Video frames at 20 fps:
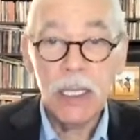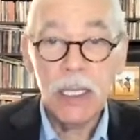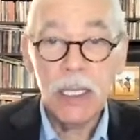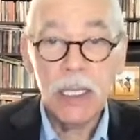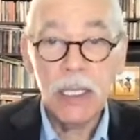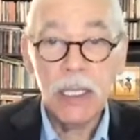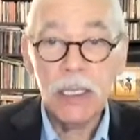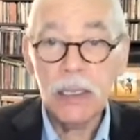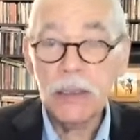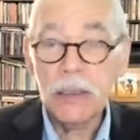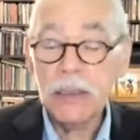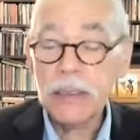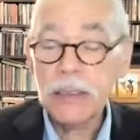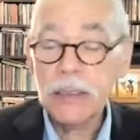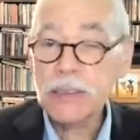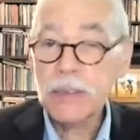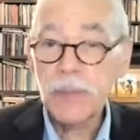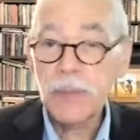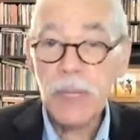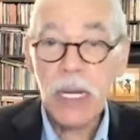And
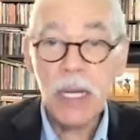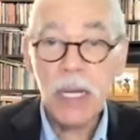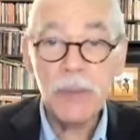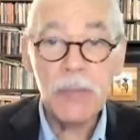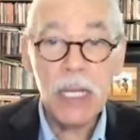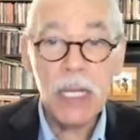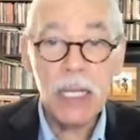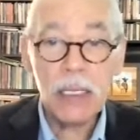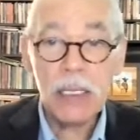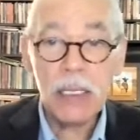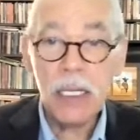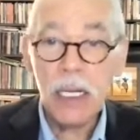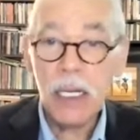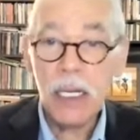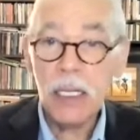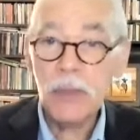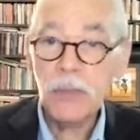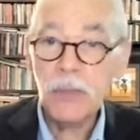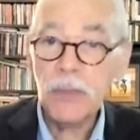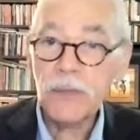it's
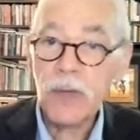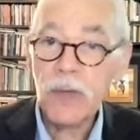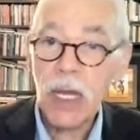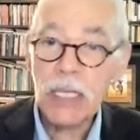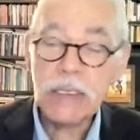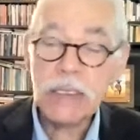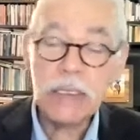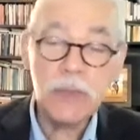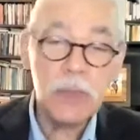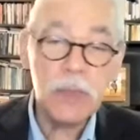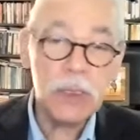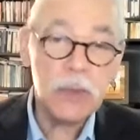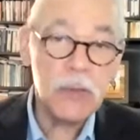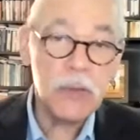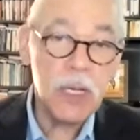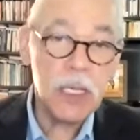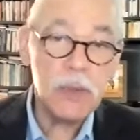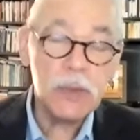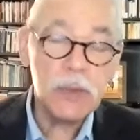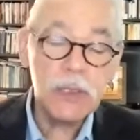thebomb.com. We've got some
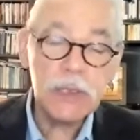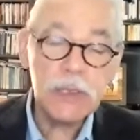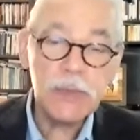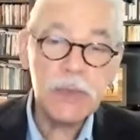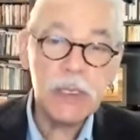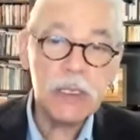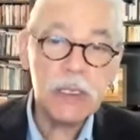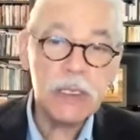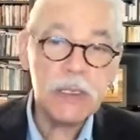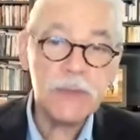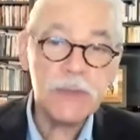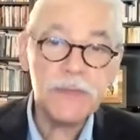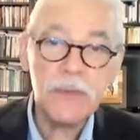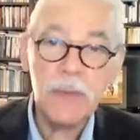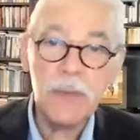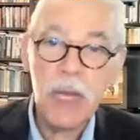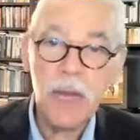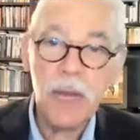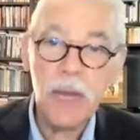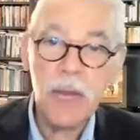incredible speakers
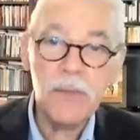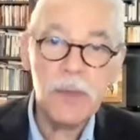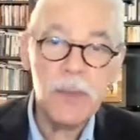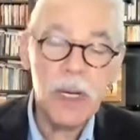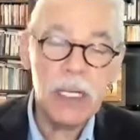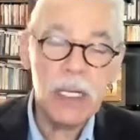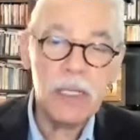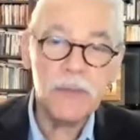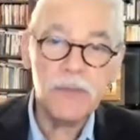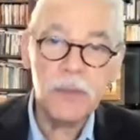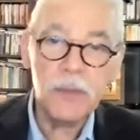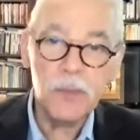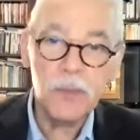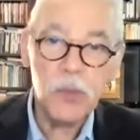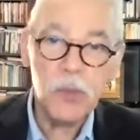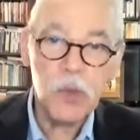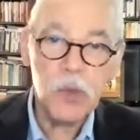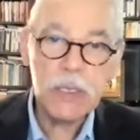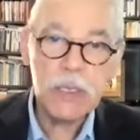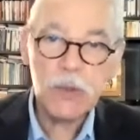from everybody from
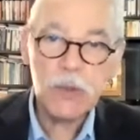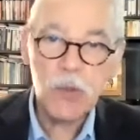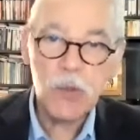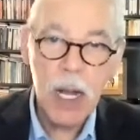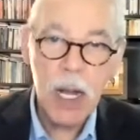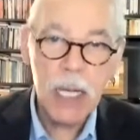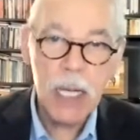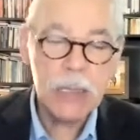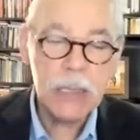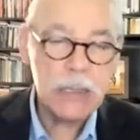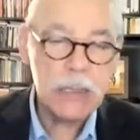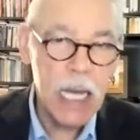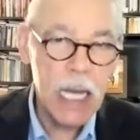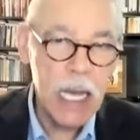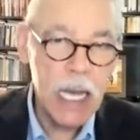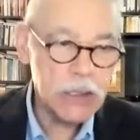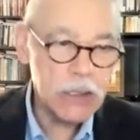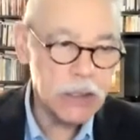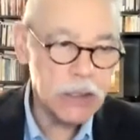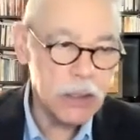Boyce Watkins
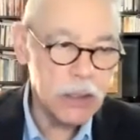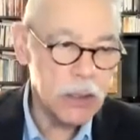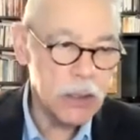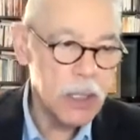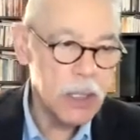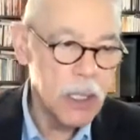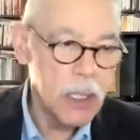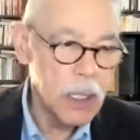last year.